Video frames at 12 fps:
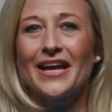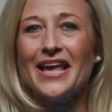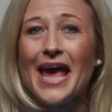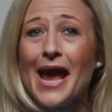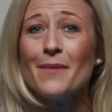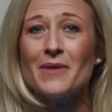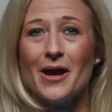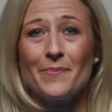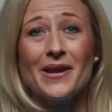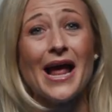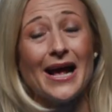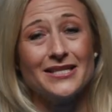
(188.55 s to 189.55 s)
came up
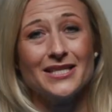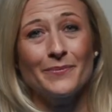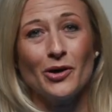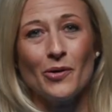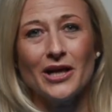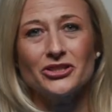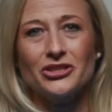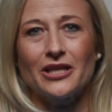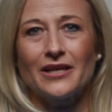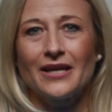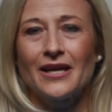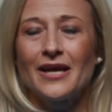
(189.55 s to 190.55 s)
and asked him a
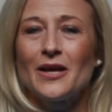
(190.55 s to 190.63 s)
question.